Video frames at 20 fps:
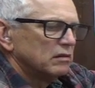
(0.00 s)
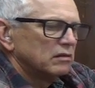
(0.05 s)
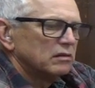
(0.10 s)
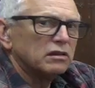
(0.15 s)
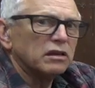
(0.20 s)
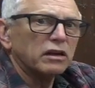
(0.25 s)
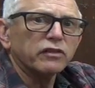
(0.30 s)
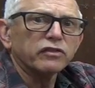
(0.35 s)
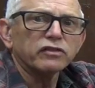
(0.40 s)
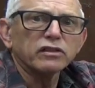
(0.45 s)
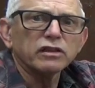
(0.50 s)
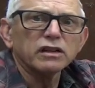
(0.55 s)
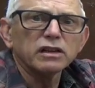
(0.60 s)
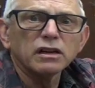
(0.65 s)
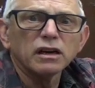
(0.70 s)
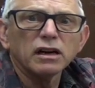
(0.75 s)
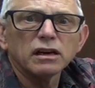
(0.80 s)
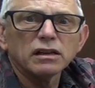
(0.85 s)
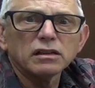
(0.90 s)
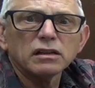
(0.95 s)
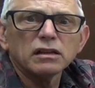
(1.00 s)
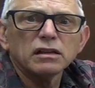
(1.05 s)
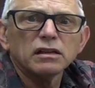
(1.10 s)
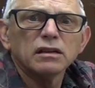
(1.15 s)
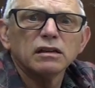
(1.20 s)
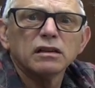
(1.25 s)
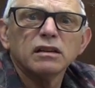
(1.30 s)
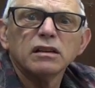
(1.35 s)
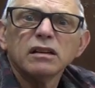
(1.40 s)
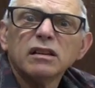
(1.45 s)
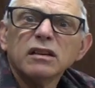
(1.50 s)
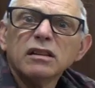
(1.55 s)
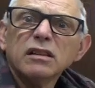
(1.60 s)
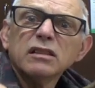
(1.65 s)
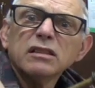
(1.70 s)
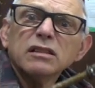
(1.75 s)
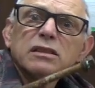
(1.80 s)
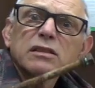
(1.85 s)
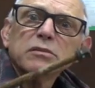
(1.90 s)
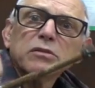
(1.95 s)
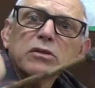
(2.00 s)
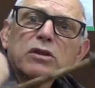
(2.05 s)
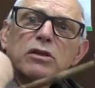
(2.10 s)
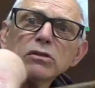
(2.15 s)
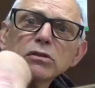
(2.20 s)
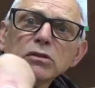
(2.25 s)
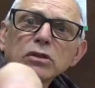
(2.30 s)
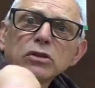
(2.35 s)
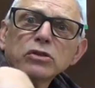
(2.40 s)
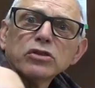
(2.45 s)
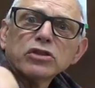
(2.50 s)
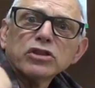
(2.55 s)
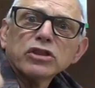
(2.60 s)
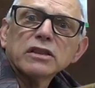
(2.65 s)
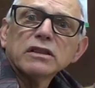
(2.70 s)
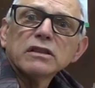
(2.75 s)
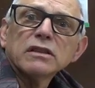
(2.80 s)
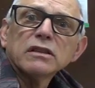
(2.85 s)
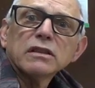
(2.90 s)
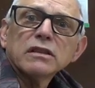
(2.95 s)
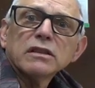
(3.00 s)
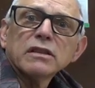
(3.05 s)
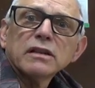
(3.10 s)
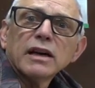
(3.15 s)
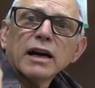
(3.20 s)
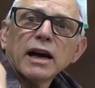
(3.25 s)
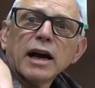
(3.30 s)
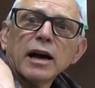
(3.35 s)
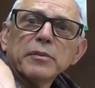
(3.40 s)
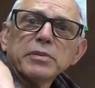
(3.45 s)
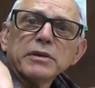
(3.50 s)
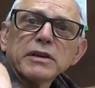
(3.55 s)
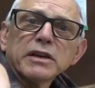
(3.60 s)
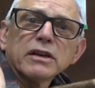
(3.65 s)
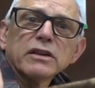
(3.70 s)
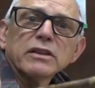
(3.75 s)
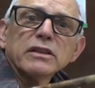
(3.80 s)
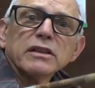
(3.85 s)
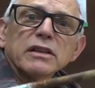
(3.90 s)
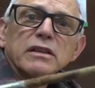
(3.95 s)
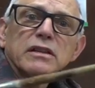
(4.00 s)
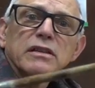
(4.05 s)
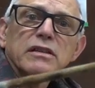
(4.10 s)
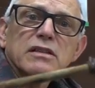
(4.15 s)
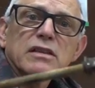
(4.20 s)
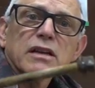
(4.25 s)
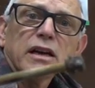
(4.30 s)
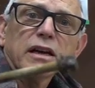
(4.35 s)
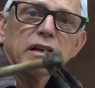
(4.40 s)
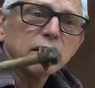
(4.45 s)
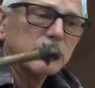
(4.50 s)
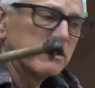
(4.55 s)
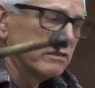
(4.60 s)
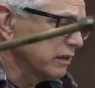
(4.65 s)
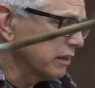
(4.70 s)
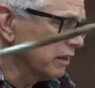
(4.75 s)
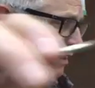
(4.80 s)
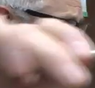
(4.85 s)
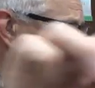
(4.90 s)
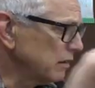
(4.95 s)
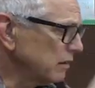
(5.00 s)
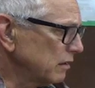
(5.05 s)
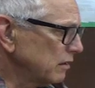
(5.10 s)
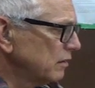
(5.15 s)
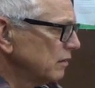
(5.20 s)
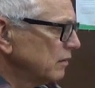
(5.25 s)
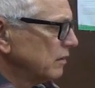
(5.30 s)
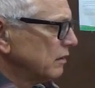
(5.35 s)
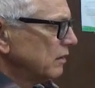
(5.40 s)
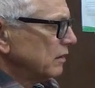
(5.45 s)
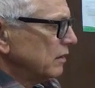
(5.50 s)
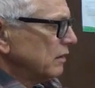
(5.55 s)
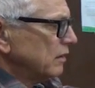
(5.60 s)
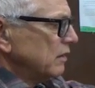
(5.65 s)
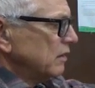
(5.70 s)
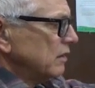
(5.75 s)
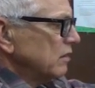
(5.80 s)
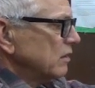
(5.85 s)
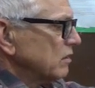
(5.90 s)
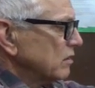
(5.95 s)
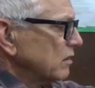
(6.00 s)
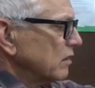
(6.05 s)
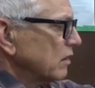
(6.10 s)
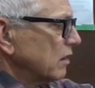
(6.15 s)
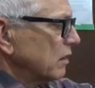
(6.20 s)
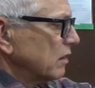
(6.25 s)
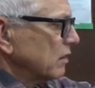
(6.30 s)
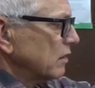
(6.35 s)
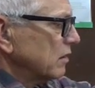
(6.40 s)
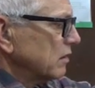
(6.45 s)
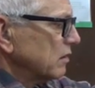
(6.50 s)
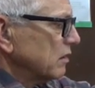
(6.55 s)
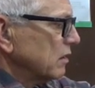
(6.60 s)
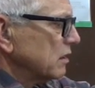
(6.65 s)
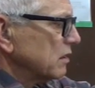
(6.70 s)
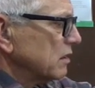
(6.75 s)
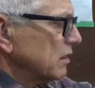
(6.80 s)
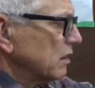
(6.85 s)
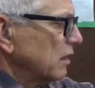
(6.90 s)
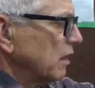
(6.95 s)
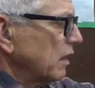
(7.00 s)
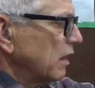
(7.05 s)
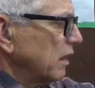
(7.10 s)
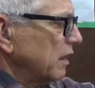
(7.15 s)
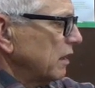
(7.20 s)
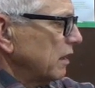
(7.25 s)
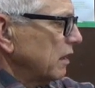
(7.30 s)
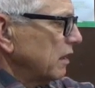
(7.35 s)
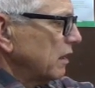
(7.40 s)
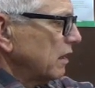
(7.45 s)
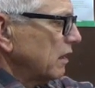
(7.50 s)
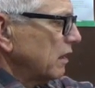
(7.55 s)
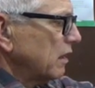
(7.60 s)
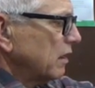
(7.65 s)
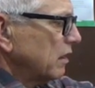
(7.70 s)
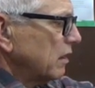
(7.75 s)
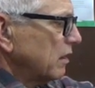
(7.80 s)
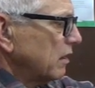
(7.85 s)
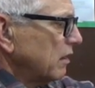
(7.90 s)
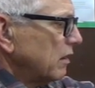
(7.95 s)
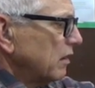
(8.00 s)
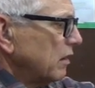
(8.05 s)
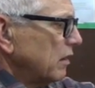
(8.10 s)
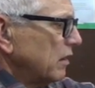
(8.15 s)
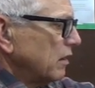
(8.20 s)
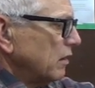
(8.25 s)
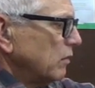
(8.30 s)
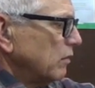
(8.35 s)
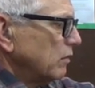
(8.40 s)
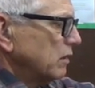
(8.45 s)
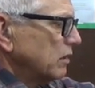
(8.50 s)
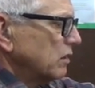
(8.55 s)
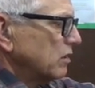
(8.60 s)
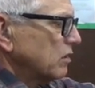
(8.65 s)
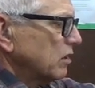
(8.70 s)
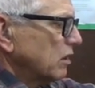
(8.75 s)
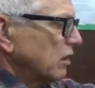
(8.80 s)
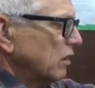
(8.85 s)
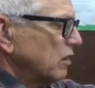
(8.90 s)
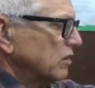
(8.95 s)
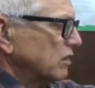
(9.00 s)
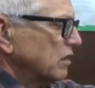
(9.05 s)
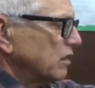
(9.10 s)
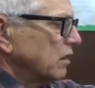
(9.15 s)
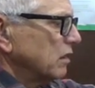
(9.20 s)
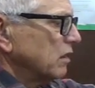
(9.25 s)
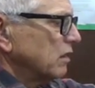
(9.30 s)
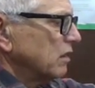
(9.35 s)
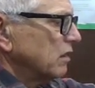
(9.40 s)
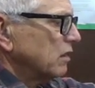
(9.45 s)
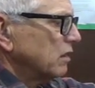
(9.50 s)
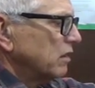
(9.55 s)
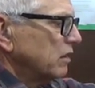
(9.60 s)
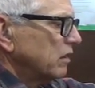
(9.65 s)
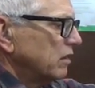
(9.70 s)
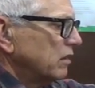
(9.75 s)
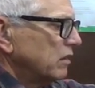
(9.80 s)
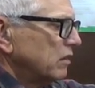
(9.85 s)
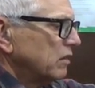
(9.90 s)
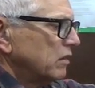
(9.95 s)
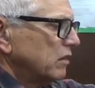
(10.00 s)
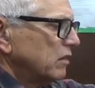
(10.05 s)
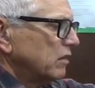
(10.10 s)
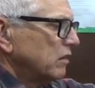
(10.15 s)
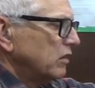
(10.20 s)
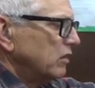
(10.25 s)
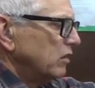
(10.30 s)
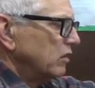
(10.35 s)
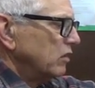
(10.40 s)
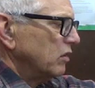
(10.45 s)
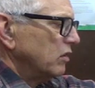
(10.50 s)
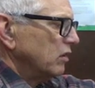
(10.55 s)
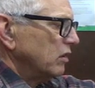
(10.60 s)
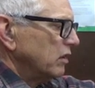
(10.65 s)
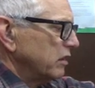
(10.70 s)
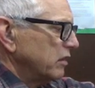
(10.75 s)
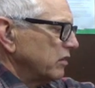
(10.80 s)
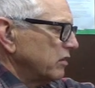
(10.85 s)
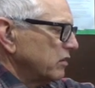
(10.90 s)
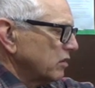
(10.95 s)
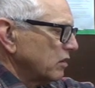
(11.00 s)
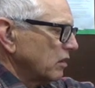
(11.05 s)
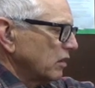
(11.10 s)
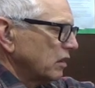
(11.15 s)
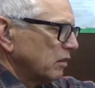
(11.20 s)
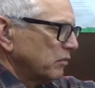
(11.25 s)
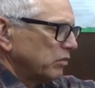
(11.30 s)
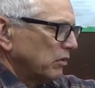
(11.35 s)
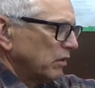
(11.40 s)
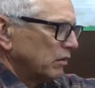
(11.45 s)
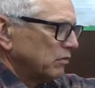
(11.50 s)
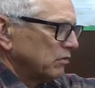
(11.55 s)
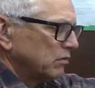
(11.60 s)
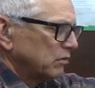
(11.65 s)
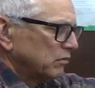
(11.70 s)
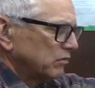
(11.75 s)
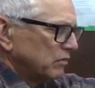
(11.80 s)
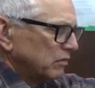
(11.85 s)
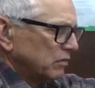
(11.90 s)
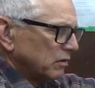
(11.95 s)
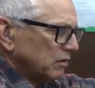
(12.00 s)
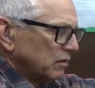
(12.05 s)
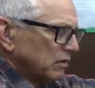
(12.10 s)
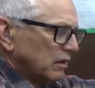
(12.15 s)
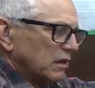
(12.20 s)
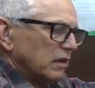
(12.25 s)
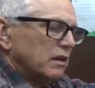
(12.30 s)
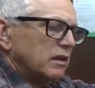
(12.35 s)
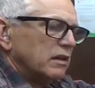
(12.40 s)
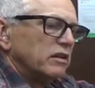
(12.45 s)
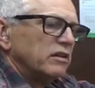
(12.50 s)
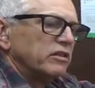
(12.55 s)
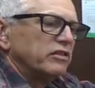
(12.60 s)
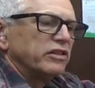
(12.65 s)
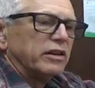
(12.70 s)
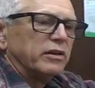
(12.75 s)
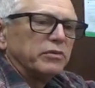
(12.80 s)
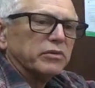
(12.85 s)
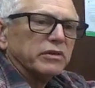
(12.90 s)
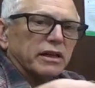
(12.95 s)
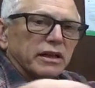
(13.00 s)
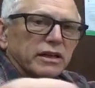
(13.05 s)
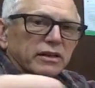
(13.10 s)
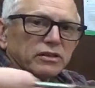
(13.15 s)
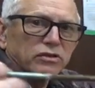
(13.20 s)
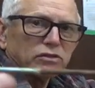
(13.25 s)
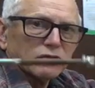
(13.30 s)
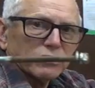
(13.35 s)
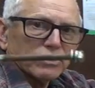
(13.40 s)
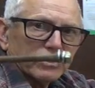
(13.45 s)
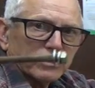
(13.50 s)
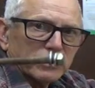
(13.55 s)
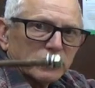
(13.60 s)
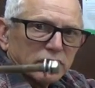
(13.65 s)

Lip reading: Definitely got some corrosion happening on the inside of that starter. It's likely what is causing our non-start problem. Same with that screw.